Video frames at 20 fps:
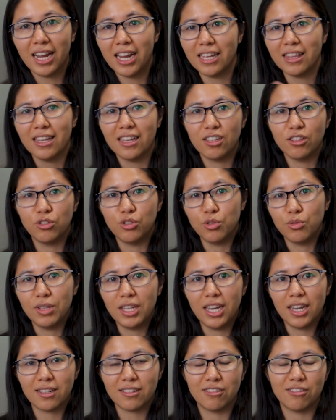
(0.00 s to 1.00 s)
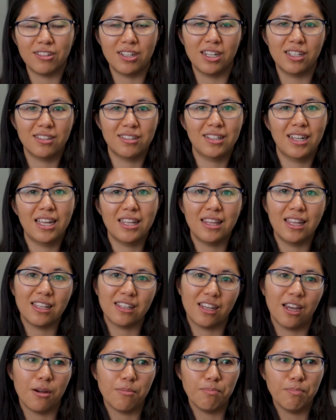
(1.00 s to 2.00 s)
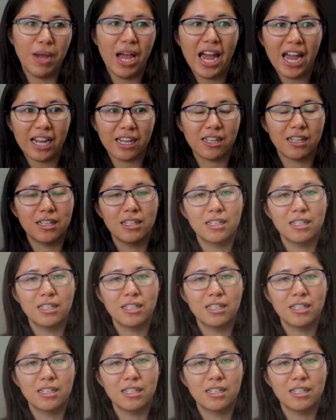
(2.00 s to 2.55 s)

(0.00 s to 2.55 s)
and then do the exercise and then come back.